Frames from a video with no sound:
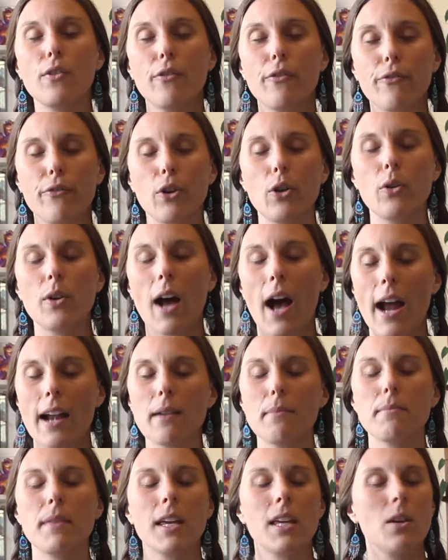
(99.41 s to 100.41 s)
food
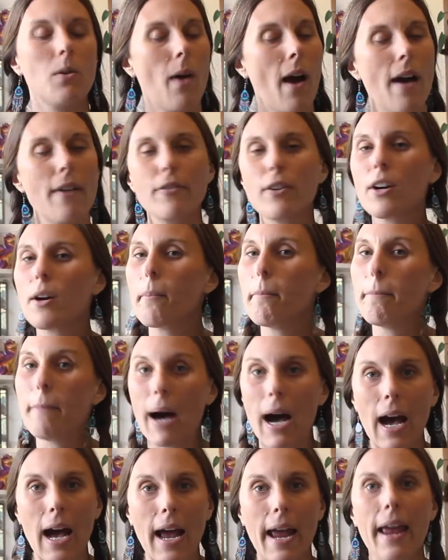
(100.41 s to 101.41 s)
item that you ever
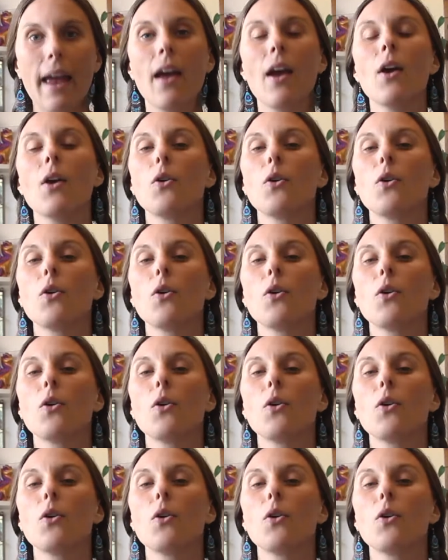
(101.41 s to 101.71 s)
buy.